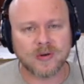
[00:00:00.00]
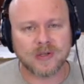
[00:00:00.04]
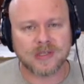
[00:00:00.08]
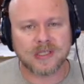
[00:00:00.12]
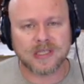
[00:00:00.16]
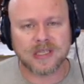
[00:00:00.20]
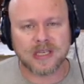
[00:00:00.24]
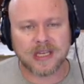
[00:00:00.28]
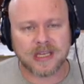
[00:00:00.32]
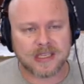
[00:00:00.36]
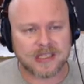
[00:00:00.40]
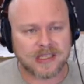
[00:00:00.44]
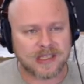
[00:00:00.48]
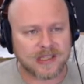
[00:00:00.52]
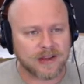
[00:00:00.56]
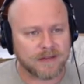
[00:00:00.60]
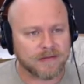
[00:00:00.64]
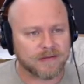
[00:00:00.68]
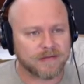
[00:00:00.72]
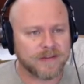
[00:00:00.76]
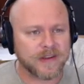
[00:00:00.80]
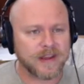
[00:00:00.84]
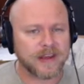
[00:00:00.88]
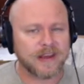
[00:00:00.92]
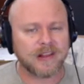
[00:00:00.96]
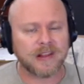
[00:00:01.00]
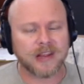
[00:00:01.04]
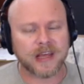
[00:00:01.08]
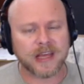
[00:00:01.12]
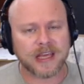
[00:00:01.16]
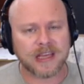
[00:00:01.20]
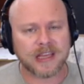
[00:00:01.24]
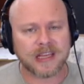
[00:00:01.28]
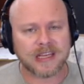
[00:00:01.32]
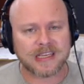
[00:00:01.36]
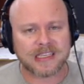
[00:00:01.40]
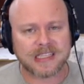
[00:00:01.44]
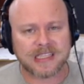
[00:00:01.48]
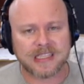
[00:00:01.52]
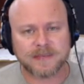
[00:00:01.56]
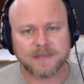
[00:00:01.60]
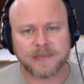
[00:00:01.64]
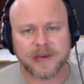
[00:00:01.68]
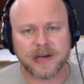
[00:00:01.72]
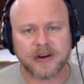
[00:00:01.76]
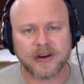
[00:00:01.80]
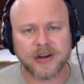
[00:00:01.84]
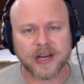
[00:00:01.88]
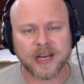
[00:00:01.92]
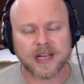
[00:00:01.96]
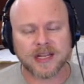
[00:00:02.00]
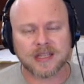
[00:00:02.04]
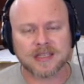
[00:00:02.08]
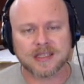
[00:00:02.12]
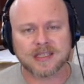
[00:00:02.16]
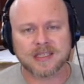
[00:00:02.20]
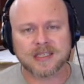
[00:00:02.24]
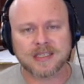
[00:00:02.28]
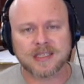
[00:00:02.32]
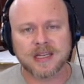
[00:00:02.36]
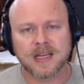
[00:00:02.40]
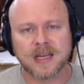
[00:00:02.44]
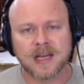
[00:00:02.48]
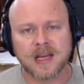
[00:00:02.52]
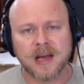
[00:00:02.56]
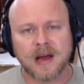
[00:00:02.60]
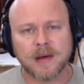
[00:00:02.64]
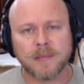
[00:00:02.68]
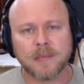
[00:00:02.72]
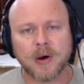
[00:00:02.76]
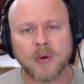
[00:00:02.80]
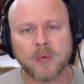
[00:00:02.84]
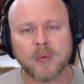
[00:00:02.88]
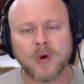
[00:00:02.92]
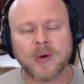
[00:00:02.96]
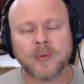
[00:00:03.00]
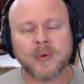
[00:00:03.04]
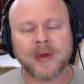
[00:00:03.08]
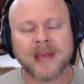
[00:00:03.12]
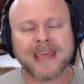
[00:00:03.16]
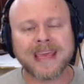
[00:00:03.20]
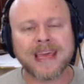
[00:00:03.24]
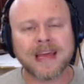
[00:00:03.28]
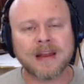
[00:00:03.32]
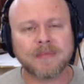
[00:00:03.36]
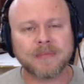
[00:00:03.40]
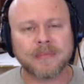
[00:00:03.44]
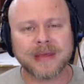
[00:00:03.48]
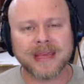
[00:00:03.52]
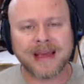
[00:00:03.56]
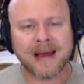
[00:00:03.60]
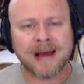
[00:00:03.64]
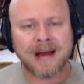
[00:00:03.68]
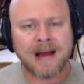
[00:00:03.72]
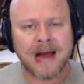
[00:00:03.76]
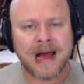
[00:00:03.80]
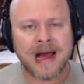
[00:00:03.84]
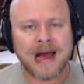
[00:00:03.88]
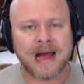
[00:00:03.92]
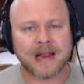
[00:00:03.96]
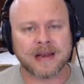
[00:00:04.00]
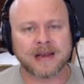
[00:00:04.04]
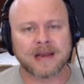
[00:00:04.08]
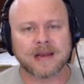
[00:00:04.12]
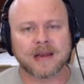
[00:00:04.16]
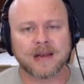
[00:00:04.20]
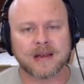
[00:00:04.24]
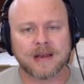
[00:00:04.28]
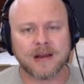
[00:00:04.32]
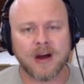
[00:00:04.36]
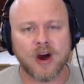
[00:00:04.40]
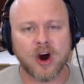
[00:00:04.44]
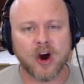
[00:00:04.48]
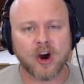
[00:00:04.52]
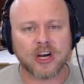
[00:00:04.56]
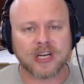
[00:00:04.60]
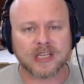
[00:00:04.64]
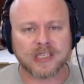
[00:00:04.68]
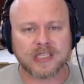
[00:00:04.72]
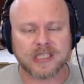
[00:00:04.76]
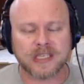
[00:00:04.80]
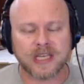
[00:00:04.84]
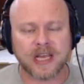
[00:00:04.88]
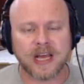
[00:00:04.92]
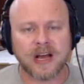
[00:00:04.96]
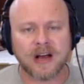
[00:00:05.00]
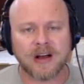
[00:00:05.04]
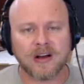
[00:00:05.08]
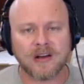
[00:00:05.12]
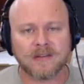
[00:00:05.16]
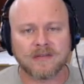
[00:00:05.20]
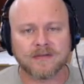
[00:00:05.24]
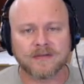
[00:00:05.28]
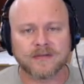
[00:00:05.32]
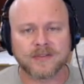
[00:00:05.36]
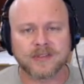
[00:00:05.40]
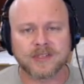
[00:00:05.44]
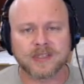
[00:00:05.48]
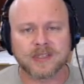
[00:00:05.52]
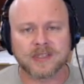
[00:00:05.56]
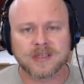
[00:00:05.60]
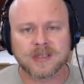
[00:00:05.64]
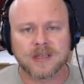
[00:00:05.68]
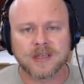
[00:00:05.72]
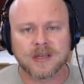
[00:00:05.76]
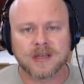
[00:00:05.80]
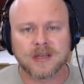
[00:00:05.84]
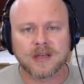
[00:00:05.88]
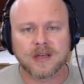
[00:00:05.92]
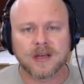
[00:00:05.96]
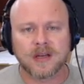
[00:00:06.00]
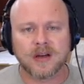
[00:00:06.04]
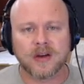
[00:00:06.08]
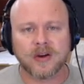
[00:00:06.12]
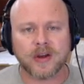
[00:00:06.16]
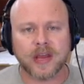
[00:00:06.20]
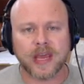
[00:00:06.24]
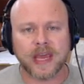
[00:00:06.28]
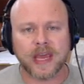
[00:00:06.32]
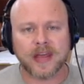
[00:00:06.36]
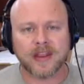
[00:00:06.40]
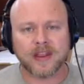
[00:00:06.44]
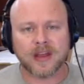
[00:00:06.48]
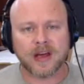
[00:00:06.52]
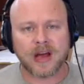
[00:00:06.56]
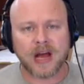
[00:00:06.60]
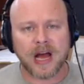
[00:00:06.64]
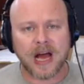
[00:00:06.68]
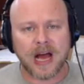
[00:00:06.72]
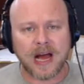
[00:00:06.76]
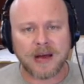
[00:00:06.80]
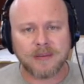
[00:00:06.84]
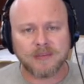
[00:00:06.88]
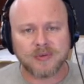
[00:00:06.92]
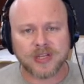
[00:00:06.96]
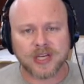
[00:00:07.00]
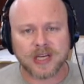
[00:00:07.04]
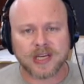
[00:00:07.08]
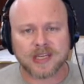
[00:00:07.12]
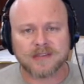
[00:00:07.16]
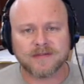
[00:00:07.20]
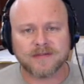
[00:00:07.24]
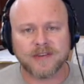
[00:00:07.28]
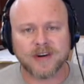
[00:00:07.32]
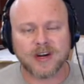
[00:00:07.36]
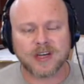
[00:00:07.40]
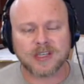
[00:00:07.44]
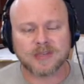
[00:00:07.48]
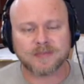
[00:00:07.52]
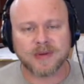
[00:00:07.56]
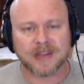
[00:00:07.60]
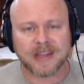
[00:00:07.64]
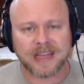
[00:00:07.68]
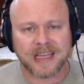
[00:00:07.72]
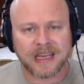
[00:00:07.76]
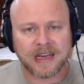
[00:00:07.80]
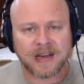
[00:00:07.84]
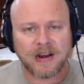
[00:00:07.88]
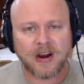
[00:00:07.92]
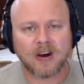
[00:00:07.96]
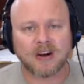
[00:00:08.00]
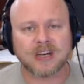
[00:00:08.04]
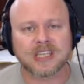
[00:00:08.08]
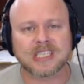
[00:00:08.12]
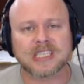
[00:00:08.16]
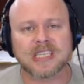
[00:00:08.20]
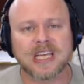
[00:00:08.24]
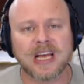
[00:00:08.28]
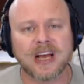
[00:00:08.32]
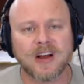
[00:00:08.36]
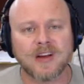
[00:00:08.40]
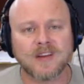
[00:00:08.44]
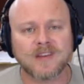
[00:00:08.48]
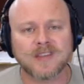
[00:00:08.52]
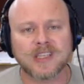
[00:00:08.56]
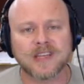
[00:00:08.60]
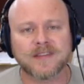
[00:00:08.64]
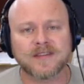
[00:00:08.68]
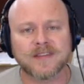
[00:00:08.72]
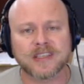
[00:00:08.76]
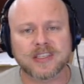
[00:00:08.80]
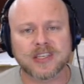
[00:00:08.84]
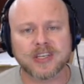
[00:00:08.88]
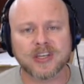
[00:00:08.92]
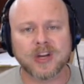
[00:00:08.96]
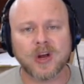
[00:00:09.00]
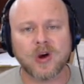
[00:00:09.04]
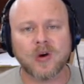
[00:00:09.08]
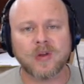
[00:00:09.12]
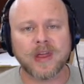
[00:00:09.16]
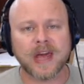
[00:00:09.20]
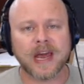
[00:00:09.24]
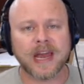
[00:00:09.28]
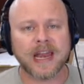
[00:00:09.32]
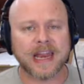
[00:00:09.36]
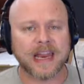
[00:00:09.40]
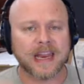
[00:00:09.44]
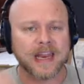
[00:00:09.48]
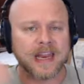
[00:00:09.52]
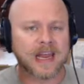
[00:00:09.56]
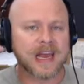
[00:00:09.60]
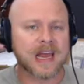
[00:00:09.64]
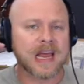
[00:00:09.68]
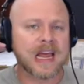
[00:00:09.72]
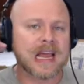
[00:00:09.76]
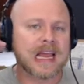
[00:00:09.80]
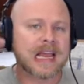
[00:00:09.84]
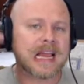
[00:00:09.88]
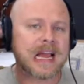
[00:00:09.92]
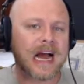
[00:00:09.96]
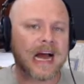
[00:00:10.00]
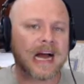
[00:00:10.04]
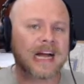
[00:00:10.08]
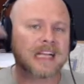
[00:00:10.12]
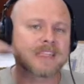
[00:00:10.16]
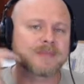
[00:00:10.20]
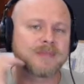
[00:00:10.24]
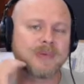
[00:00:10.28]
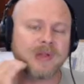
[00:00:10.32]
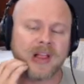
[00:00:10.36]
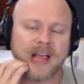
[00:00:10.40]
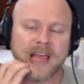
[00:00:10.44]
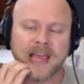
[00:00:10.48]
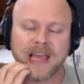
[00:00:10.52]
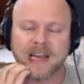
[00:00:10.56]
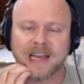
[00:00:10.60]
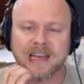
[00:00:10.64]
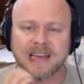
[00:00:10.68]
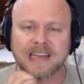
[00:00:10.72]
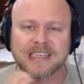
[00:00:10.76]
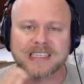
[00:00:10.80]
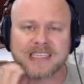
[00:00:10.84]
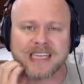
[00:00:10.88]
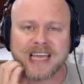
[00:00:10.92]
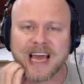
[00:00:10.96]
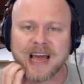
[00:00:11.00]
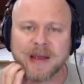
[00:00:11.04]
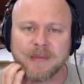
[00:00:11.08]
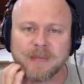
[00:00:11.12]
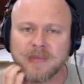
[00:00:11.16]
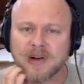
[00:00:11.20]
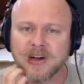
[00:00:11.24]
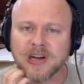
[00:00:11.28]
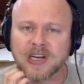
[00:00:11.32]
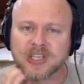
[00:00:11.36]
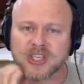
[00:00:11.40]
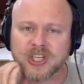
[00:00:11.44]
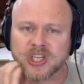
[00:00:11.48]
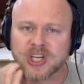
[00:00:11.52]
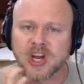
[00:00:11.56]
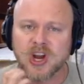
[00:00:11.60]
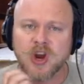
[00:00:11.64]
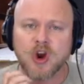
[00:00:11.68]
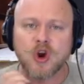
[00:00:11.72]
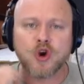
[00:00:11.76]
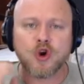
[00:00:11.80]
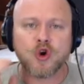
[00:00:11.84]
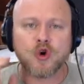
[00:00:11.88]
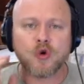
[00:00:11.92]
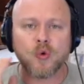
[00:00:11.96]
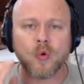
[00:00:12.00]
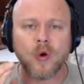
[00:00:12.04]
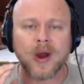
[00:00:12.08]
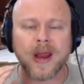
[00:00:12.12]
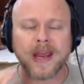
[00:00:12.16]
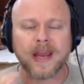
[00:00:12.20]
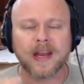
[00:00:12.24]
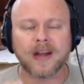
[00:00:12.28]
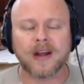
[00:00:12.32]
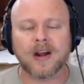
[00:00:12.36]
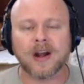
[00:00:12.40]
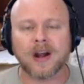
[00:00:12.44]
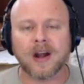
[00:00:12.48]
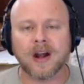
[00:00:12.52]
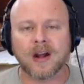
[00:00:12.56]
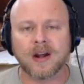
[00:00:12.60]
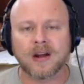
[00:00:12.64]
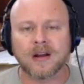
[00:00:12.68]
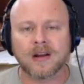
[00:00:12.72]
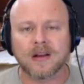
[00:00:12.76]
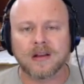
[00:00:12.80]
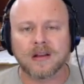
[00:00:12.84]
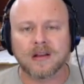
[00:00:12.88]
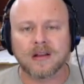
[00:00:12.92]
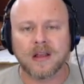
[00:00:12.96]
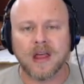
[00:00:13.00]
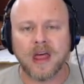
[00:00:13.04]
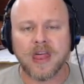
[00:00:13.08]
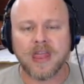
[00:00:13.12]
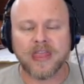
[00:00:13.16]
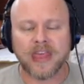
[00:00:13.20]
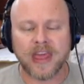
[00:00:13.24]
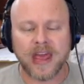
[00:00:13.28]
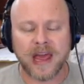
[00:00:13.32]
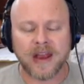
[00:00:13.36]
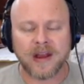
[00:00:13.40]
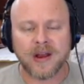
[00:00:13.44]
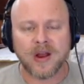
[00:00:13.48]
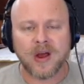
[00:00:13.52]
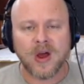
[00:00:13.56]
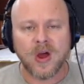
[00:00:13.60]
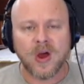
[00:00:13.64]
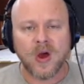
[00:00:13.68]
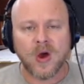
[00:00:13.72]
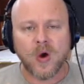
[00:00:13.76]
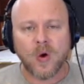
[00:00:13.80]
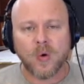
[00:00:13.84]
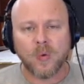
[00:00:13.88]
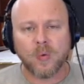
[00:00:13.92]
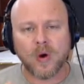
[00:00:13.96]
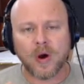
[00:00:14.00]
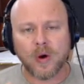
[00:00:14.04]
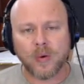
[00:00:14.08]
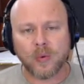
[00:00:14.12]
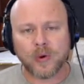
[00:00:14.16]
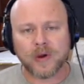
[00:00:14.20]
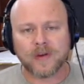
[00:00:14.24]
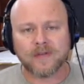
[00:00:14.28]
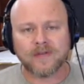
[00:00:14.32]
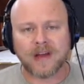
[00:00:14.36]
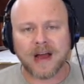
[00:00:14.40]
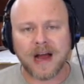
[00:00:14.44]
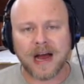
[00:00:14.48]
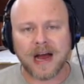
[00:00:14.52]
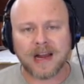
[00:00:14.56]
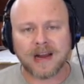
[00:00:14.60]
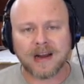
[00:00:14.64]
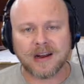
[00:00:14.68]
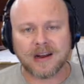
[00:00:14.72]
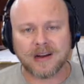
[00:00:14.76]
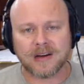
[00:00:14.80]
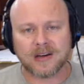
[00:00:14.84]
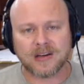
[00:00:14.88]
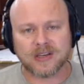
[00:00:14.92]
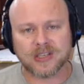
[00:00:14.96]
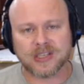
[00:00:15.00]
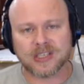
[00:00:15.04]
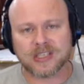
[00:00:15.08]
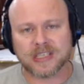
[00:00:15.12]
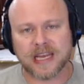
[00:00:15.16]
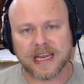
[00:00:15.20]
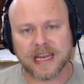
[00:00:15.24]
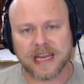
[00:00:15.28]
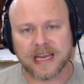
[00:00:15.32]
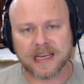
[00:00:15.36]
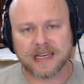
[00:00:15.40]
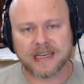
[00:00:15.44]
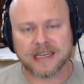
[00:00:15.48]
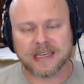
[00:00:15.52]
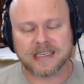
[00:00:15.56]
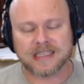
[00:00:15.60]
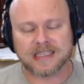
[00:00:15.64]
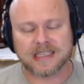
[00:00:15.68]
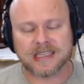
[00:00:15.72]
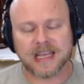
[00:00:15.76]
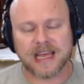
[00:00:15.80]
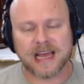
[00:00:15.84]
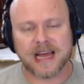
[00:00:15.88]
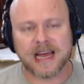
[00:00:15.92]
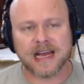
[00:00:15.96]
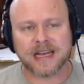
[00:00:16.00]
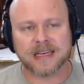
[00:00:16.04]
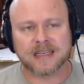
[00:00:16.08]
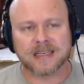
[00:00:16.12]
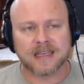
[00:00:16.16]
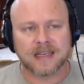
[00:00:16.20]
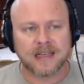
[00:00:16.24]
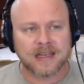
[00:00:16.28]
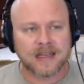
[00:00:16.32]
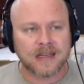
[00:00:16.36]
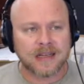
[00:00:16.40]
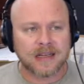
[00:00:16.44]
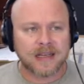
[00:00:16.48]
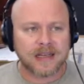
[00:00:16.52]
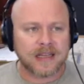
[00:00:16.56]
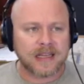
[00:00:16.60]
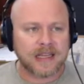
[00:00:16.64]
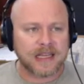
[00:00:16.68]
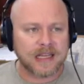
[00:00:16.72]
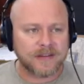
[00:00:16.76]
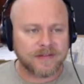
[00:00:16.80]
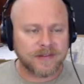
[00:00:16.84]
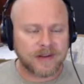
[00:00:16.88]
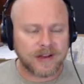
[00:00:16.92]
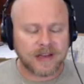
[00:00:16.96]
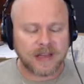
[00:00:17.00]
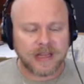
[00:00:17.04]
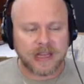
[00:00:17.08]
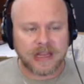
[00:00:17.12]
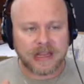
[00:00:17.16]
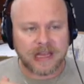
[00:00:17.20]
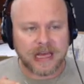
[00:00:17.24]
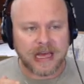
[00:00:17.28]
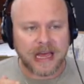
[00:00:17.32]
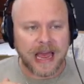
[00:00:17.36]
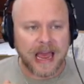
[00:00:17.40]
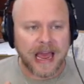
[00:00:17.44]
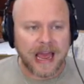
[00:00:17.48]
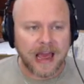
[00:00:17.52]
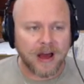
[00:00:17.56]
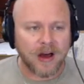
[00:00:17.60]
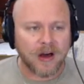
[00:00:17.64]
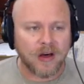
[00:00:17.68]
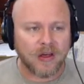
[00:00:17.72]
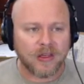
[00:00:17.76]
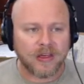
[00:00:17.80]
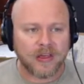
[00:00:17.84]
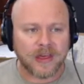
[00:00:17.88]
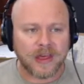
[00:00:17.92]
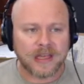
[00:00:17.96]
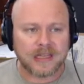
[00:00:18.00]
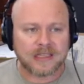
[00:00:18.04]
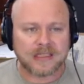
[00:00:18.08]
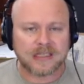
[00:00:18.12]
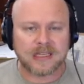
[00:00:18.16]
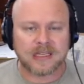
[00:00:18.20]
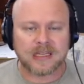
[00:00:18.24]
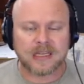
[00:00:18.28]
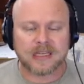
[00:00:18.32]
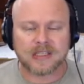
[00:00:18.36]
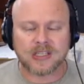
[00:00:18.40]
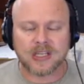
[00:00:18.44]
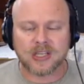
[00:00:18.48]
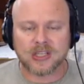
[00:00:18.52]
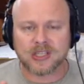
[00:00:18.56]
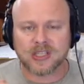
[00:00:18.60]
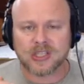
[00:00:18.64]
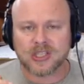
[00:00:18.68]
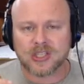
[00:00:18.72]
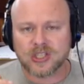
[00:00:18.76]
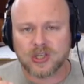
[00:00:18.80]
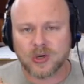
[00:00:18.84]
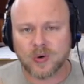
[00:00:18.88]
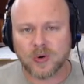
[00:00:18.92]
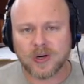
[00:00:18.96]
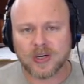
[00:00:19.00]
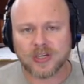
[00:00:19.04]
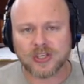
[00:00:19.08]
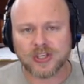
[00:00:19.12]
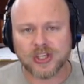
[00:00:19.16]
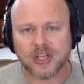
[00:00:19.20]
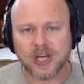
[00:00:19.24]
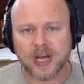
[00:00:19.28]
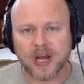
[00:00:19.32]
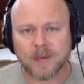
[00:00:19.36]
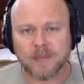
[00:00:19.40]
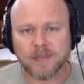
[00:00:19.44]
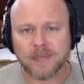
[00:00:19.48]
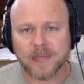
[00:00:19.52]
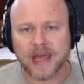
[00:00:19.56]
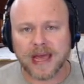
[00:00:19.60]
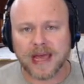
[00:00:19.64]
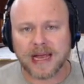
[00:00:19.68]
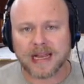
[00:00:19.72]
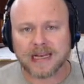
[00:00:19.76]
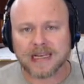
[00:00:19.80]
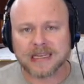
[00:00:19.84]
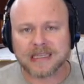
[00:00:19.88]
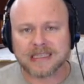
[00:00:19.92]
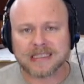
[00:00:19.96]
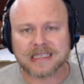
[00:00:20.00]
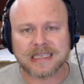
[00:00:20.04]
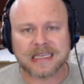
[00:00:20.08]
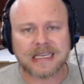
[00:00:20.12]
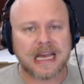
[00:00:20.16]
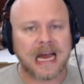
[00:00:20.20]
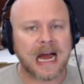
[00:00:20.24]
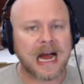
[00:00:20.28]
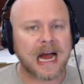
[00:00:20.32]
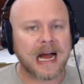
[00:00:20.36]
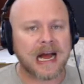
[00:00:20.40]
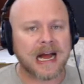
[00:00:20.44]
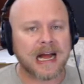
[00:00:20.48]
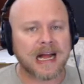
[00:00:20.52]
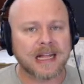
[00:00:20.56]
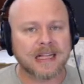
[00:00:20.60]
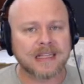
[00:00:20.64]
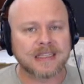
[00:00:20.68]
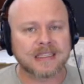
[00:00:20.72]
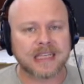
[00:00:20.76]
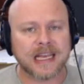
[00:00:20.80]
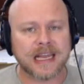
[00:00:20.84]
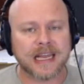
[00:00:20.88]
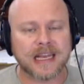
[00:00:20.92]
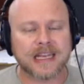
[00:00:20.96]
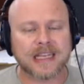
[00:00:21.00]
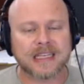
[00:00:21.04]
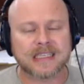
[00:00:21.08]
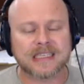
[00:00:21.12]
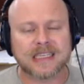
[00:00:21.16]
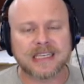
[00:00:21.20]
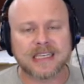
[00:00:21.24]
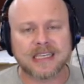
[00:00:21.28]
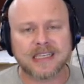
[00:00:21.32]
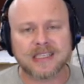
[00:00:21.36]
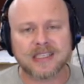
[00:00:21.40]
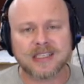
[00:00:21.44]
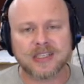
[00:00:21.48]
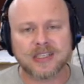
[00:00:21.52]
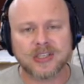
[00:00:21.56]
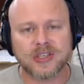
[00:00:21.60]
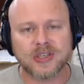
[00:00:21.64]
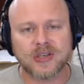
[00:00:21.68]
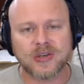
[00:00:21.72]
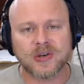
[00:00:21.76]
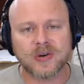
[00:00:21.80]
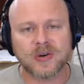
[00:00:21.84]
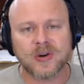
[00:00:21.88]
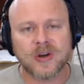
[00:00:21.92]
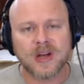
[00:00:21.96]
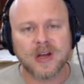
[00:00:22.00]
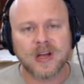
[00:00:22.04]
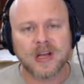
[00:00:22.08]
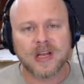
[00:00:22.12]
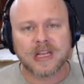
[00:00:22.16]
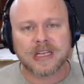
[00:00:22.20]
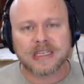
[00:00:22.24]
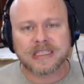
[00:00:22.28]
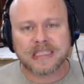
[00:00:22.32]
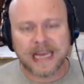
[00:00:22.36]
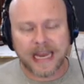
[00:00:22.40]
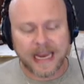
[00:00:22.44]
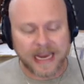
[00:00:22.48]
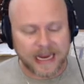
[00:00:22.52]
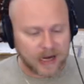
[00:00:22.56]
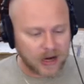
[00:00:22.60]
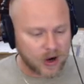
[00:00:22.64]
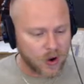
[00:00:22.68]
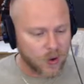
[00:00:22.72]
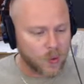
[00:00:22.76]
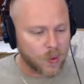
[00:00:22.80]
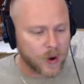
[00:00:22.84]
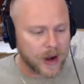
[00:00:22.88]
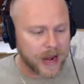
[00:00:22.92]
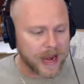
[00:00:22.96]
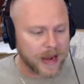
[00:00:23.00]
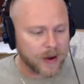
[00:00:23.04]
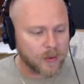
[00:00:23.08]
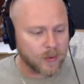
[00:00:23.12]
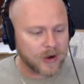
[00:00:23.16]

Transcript: It's the feeling, the experience. But when we get beyond ourselves, okay, the objects first, but then ourselves, even to know that, hey, God's plan is that much greater, then what we've got to understand is that even the health, it's a stewardship that is God's, and it's his to take away.